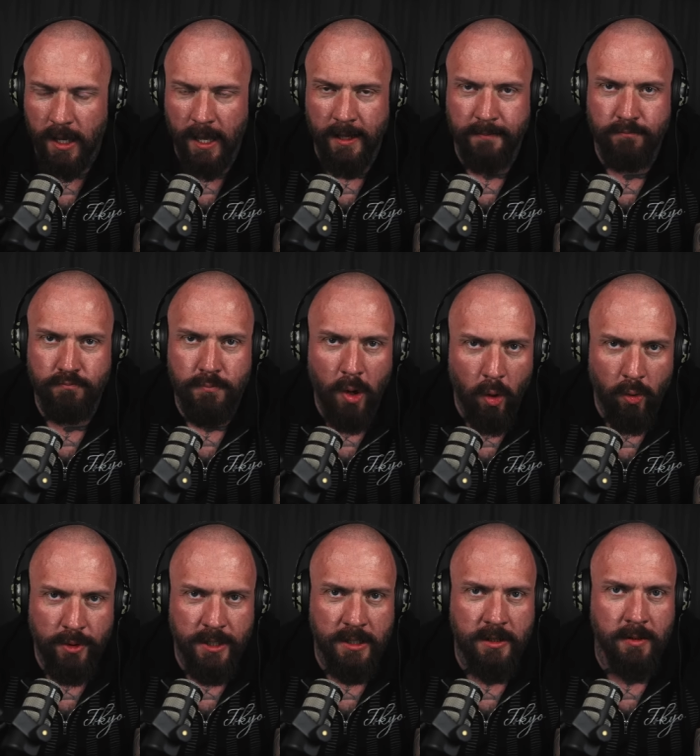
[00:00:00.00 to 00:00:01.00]
and
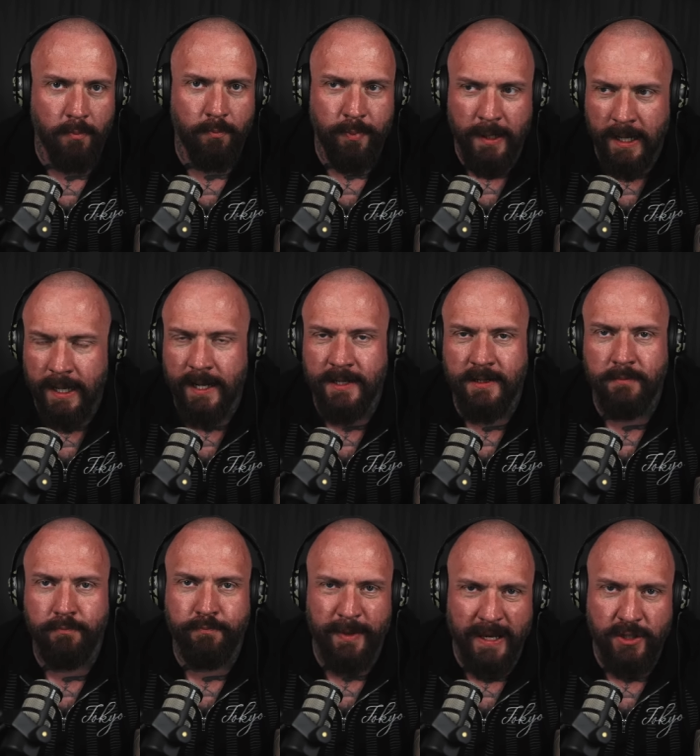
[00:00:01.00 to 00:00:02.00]
moan and complain and
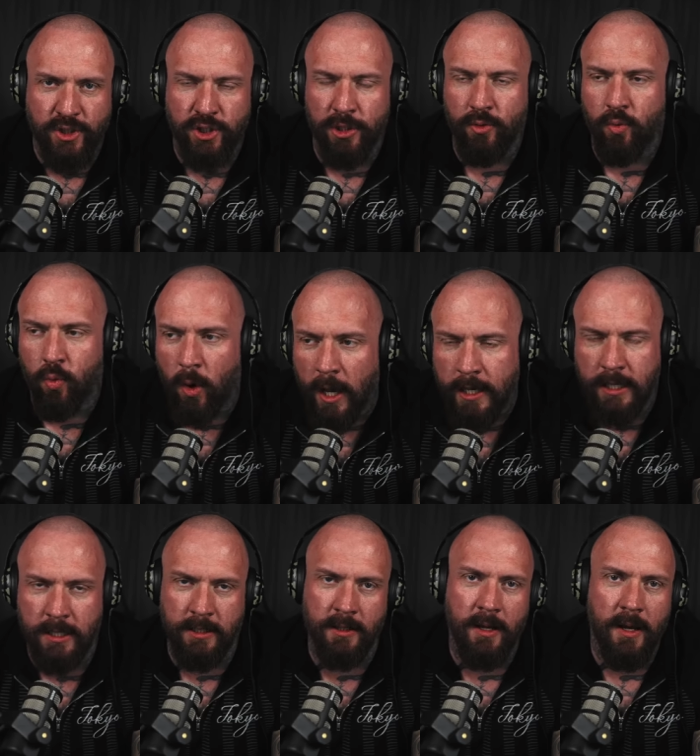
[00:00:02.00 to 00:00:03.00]
bitch and
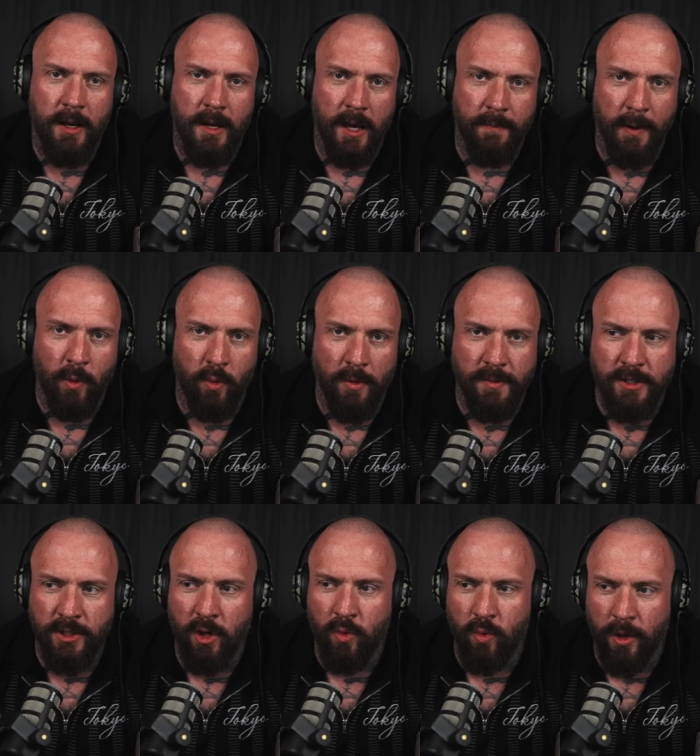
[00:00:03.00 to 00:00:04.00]
whine about women
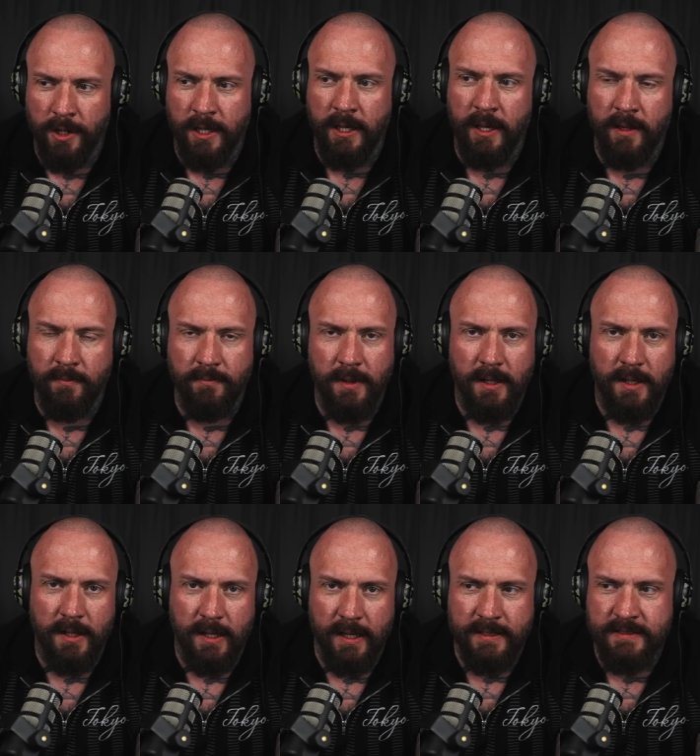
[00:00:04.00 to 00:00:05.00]
not wanting him,
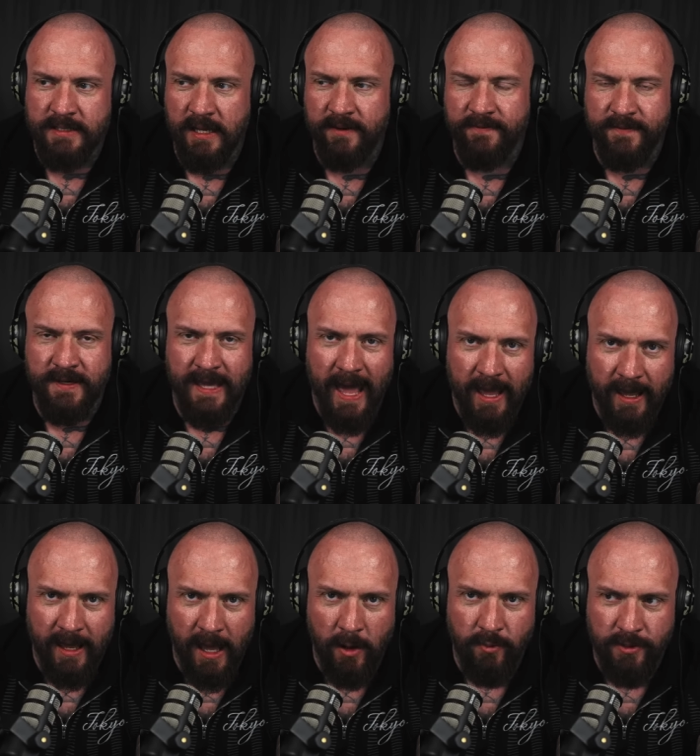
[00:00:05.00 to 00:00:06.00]
instead of
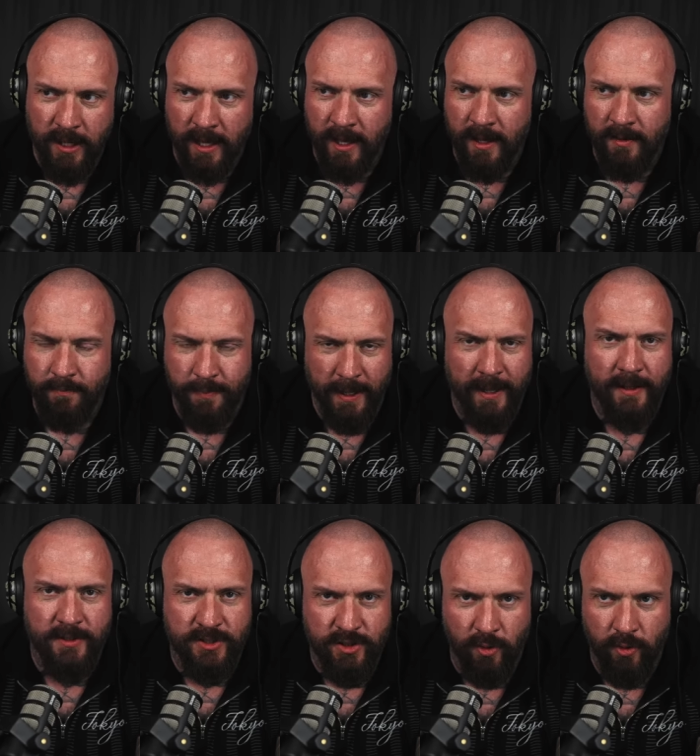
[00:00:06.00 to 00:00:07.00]
getting out there, being
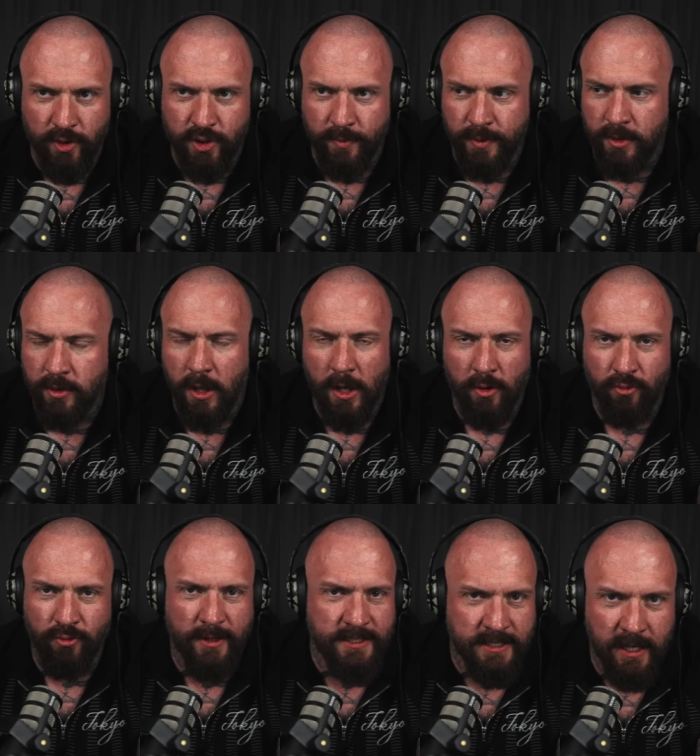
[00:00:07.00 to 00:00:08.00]
sociable,
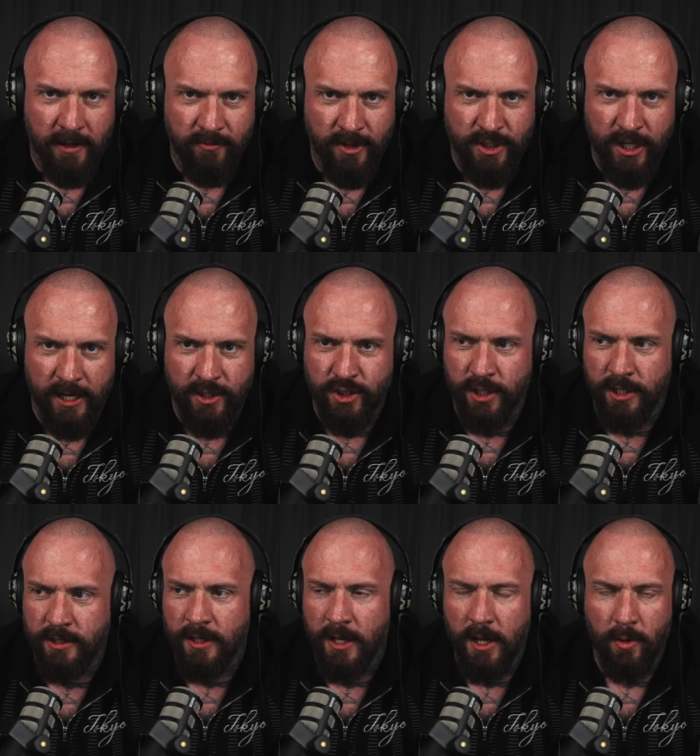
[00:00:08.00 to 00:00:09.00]
risking
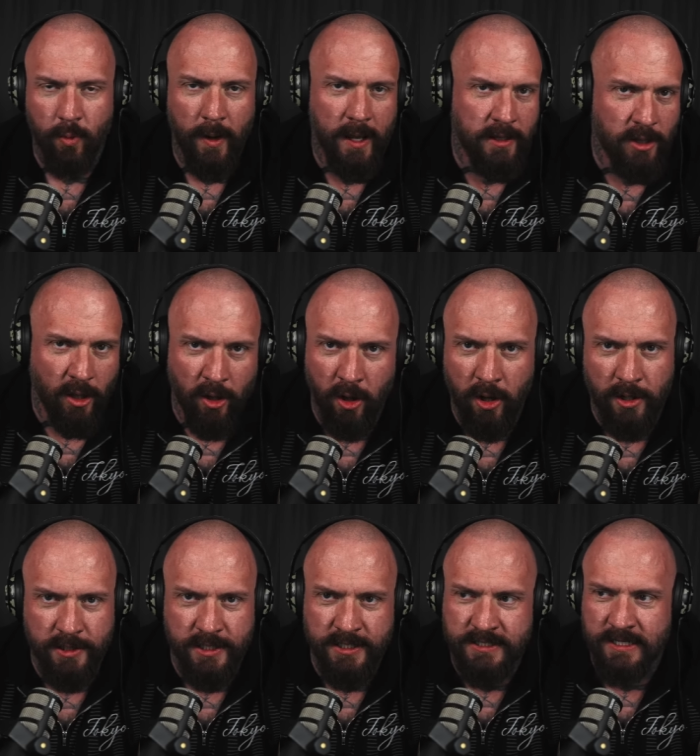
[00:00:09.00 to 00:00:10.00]
rejection, wear your heart
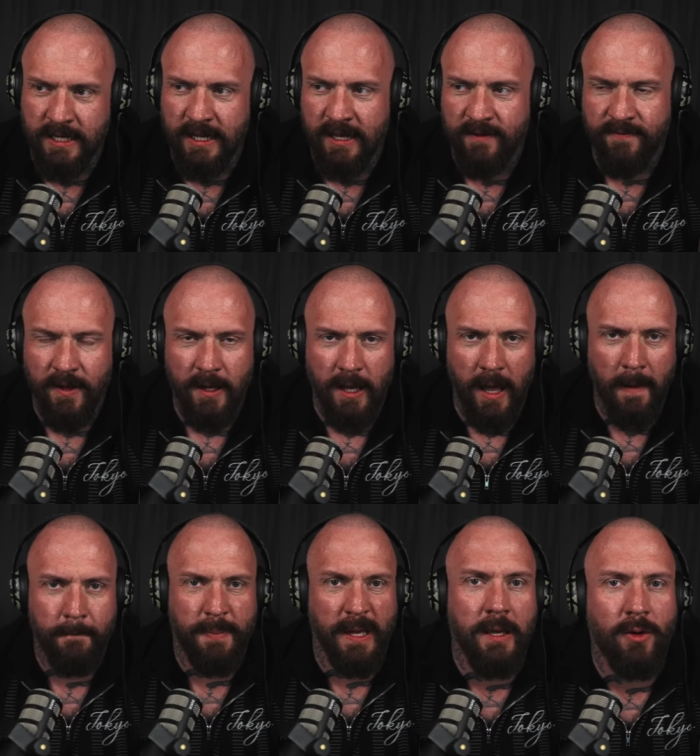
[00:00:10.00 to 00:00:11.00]
on your sleeve,
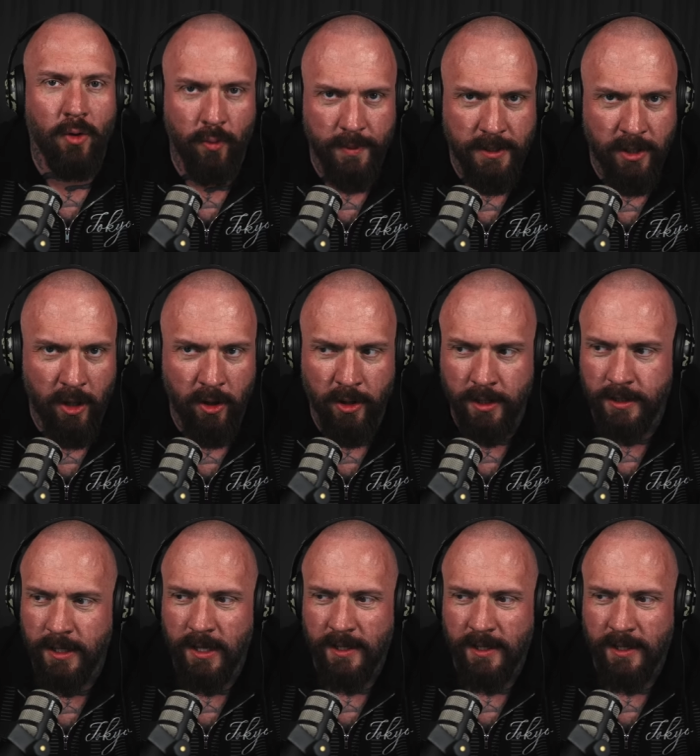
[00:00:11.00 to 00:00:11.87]
and be open-hearted.